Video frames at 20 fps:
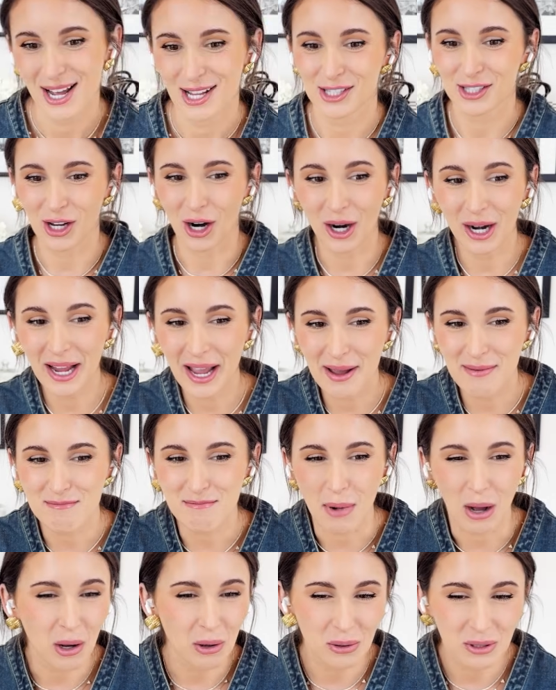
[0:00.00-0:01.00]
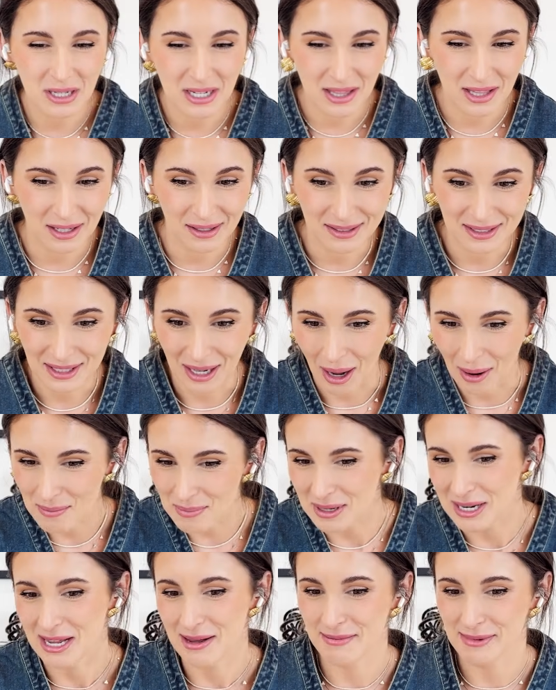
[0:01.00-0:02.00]
Sorry, I moaned in the
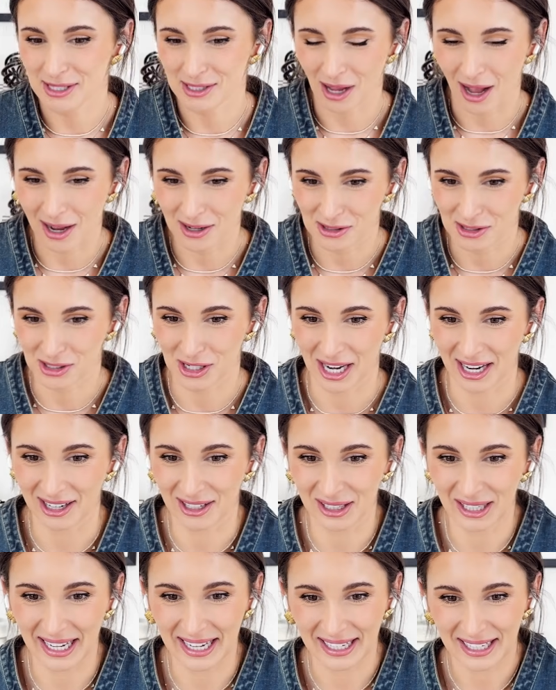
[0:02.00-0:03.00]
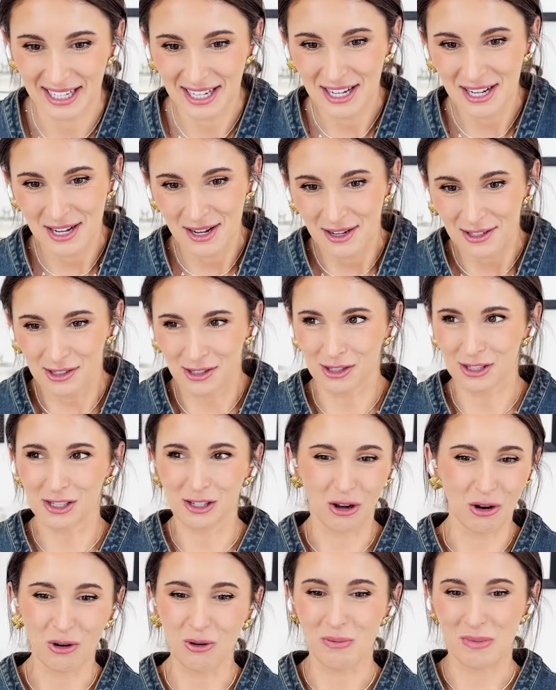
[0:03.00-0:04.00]
company massage chair. Like,
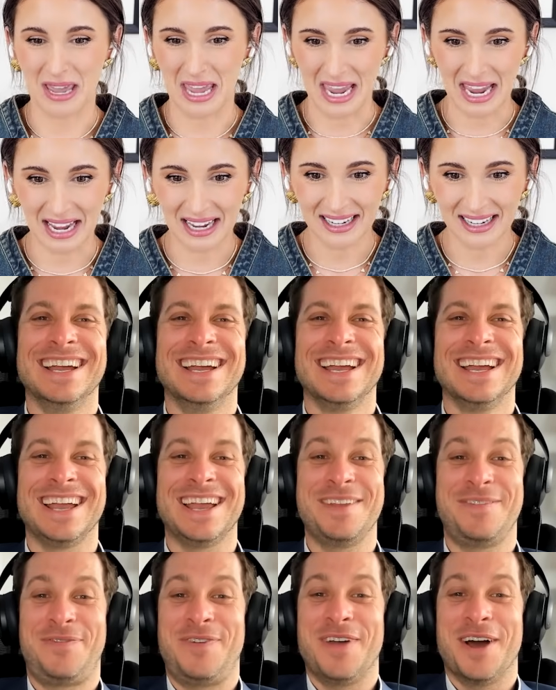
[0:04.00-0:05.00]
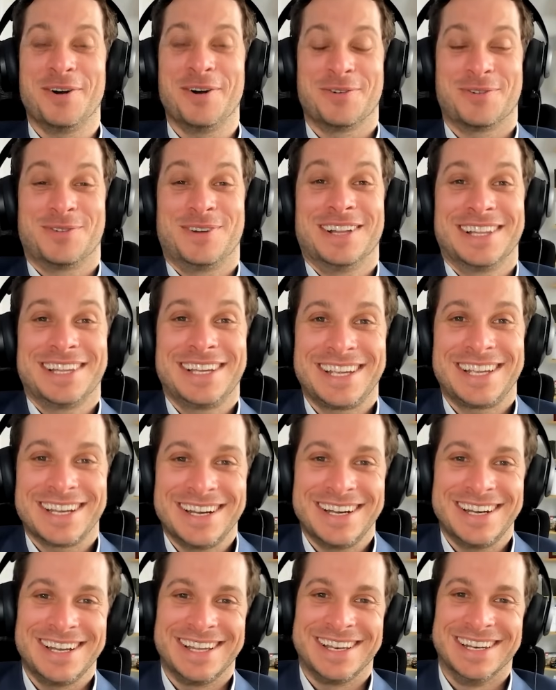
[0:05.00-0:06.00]
sue me. It felt really
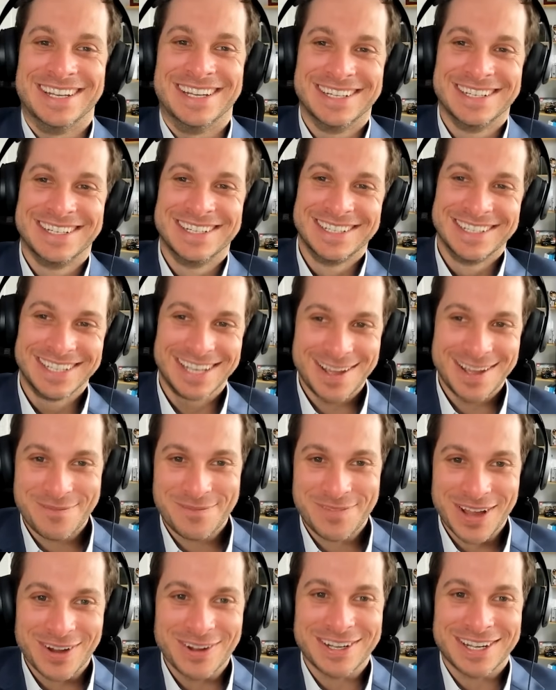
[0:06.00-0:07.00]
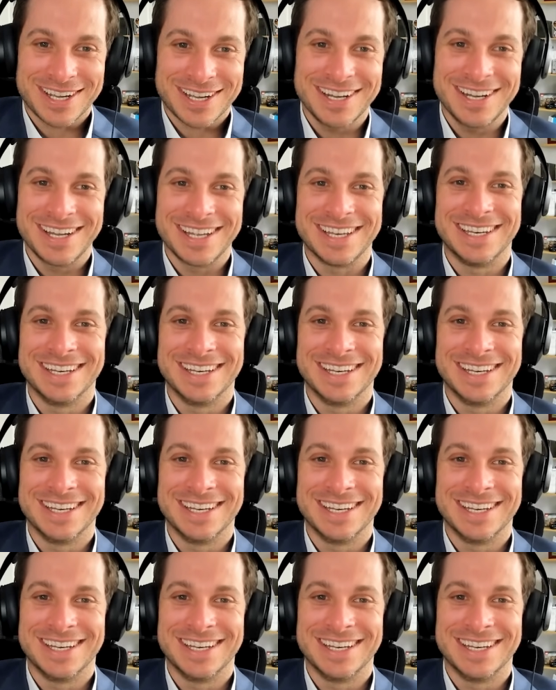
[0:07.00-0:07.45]
good. It felt good.